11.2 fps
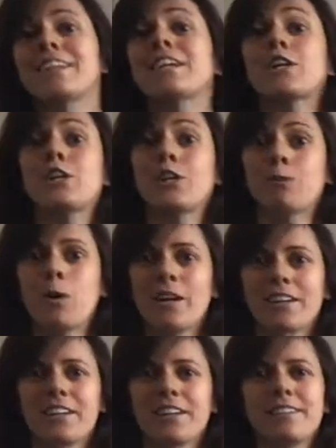Good work.
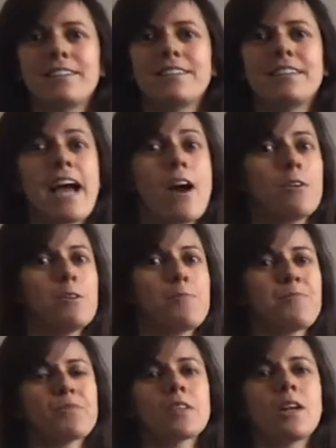Now,
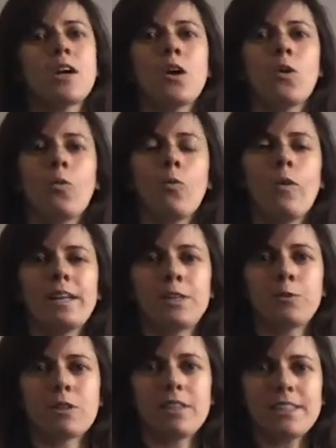when you
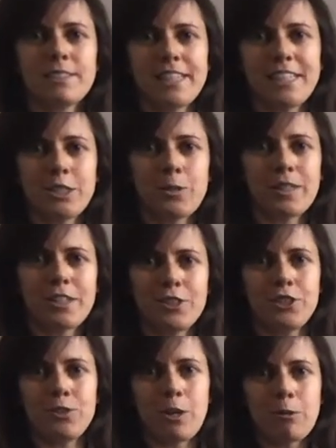were listening to it, could
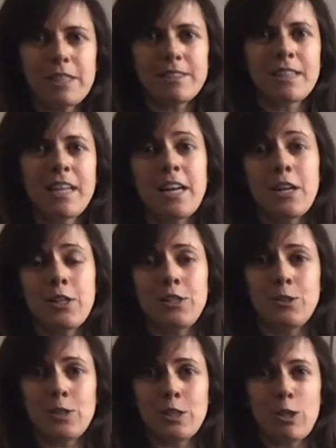you notice? Do
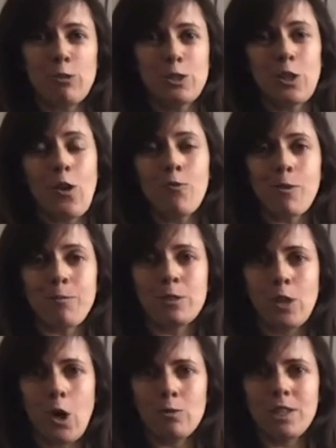the notes go from
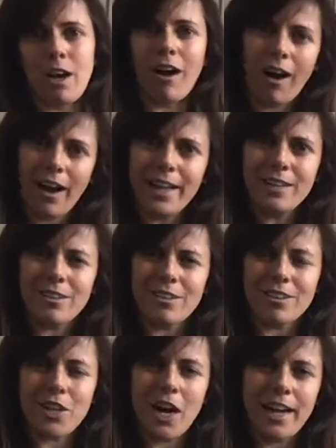low to high
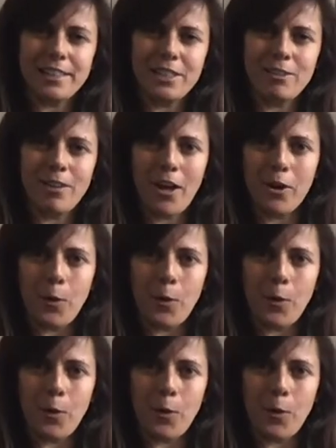or high to low?